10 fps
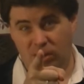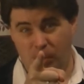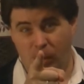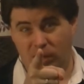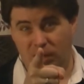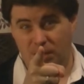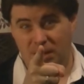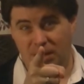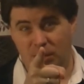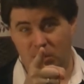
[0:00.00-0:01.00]
an apocalypse
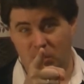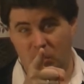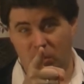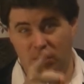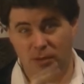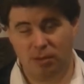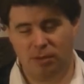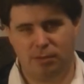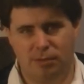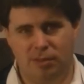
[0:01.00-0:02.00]
in New York.
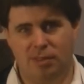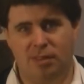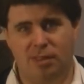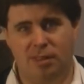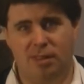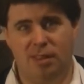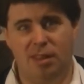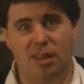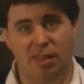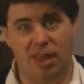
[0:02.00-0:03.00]

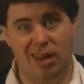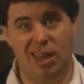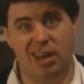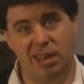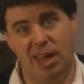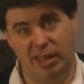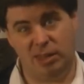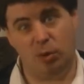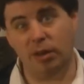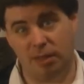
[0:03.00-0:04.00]
Then again, you get
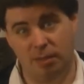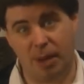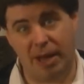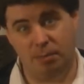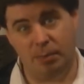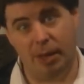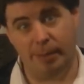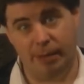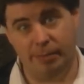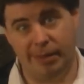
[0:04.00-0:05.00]
it twice as bad in Birmingham.